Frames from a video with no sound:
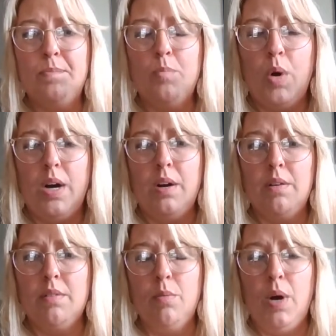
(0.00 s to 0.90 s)

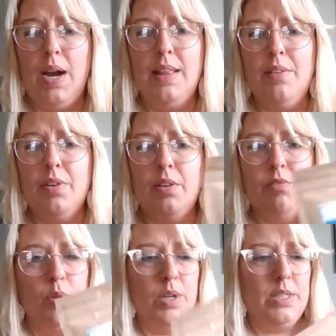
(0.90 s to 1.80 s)
where I live here
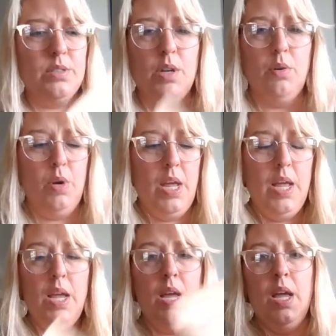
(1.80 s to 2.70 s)
in Florida. So
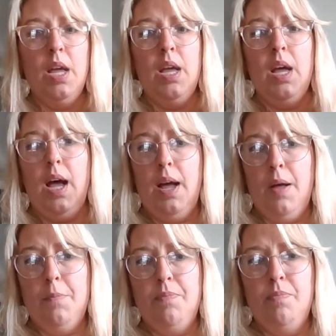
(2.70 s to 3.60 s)

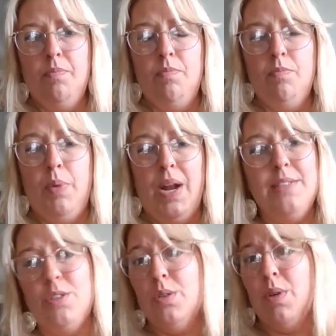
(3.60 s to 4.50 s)
but
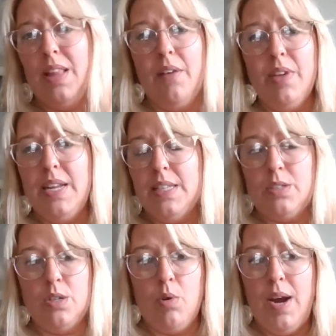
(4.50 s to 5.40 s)
I love it.
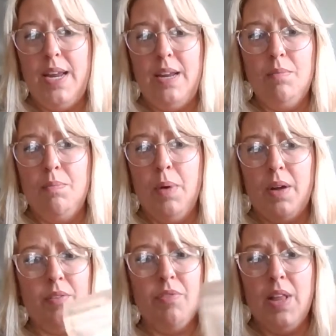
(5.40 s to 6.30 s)
It's a great
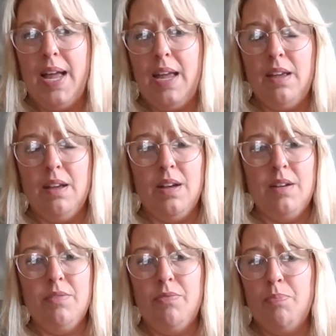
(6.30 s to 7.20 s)
butterfly
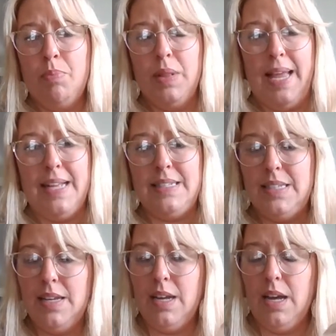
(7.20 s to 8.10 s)
plant.
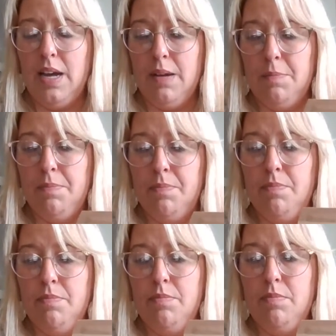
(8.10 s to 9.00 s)

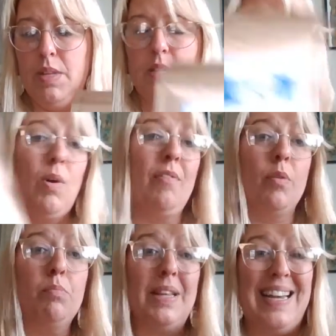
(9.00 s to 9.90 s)
It's great
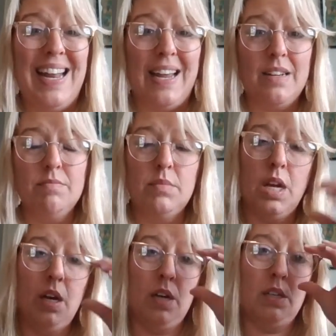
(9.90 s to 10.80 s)
for bleeding.
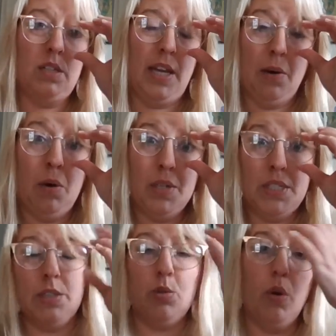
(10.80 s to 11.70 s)
Yarrow
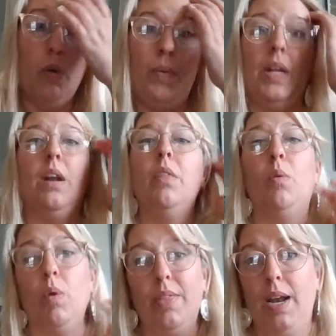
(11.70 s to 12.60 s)
essential oil would be
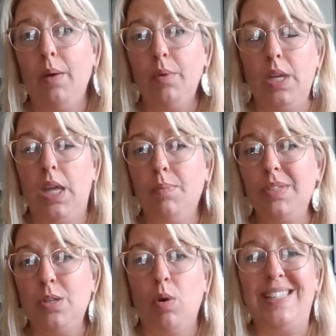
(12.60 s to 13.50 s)
another one that I would keep.
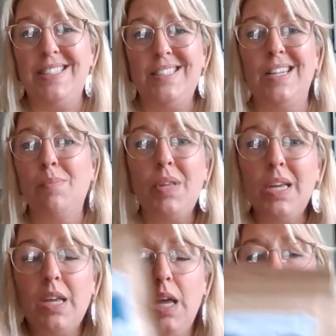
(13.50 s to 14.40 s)
It's a great
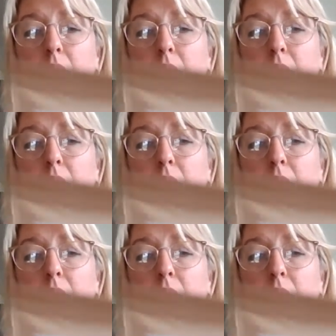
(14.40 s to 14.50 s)
styptic.